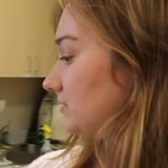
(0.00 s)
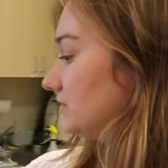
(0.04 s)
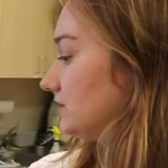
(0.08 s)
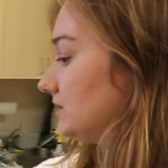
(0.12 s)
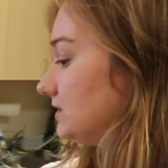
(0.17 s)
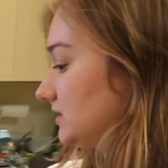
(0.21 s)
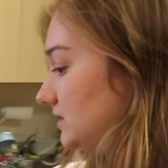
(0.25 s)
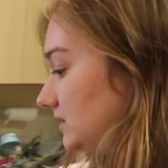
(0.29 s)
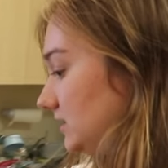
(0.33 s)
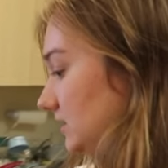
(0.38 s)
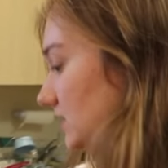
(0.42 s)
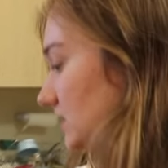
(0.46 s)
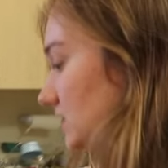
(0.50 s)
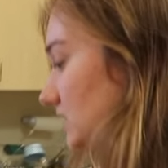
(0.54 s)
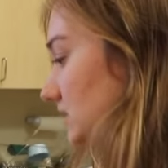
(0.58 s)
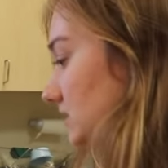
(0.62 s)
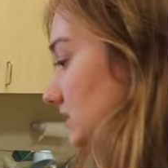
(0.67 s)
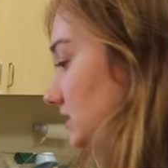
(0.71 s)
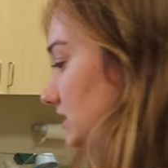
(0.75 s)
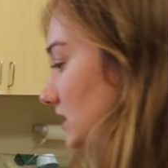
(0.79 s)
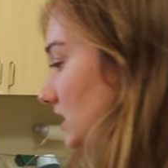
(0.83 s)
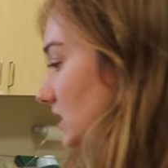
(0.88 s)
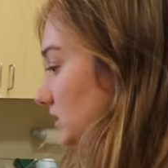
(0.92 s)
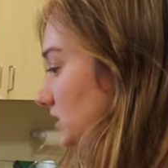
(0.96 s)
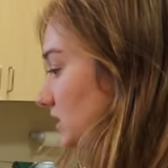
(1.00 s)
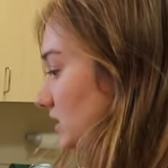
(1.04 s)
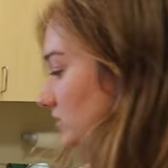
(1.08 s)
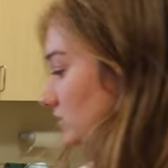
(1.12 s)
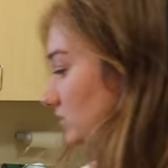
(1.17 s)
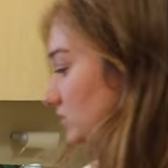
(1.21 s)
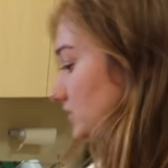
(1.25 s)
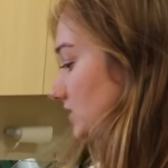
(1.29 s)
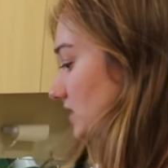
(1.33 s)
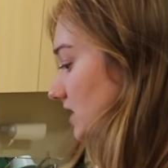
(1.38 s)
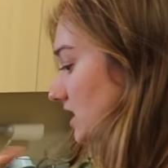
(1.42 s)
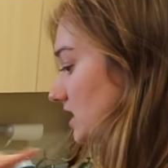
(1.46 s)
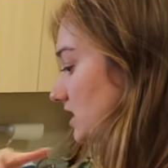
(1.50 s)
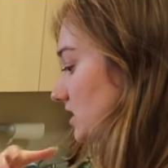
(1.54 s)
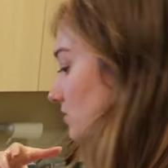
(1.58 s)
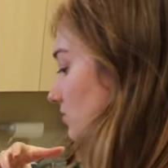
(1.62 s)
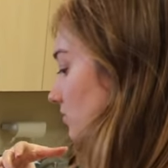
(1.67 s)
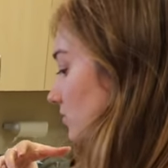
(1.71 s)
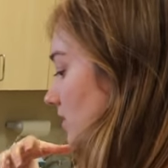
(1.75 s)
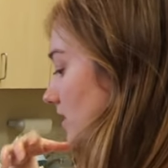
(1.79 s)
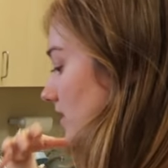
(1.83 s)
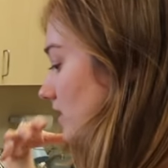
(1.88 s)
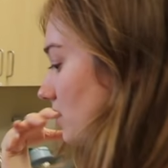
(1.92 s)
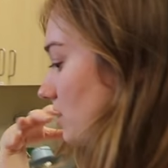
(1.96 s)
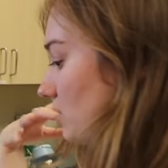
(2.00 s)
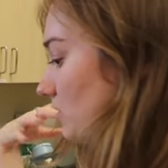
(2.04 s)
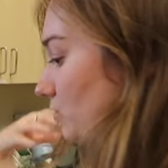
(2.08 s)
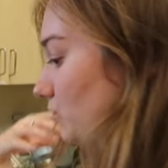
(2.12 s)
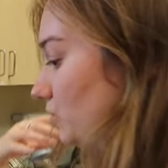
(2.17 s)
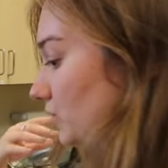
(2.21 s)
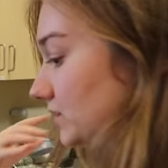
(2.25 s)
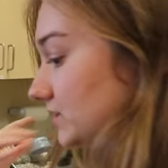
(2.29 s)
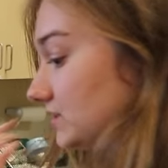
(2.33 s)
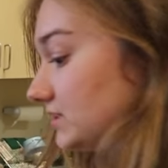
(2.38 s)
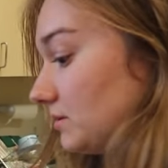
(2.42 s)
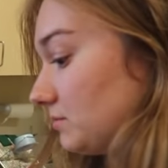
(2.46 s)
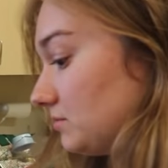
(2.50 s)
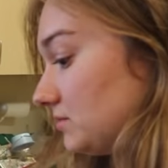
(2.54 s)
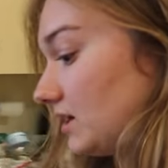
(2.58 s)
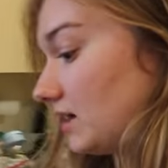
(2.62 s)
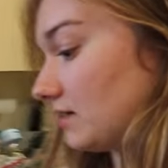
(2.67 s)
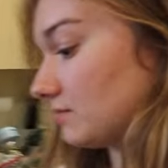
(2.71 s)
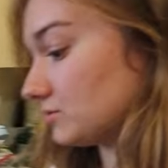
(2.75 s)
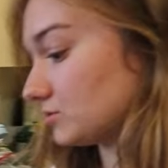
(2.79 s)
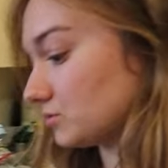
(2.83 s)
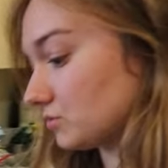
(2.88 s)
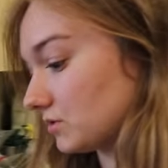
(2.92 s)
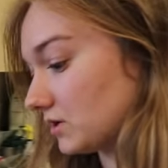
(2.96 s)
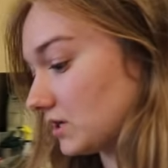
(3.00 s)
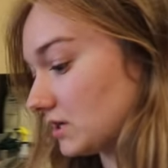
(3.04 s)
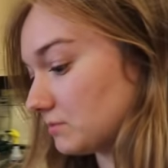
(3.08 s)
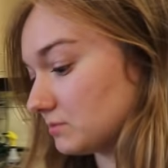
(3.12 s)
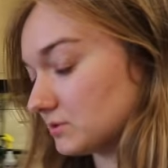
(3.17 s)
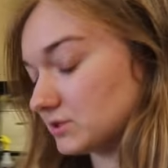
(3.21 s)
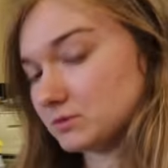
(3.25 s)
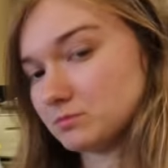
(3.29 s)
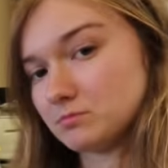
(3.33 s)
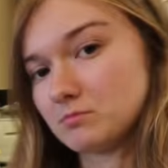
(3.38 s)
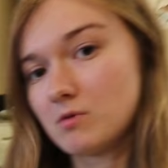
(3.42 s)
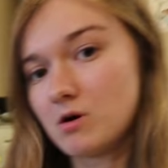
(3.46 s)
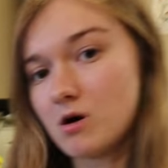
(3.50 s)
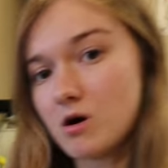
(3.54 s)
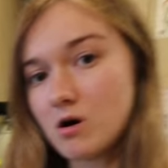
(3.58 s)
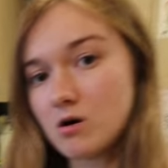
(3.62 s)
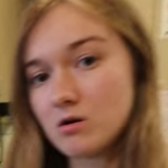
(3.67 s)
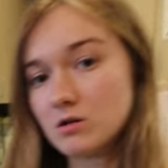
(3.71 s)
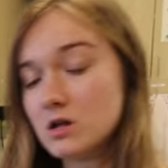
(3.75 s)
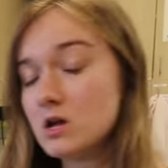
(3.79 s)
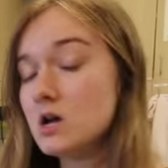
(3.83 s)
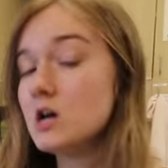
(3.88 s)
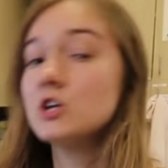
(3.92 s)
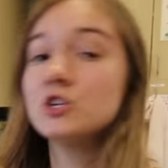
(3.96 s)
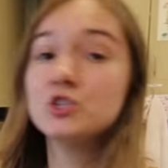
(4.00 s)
This is another tank where we sometimes will keep small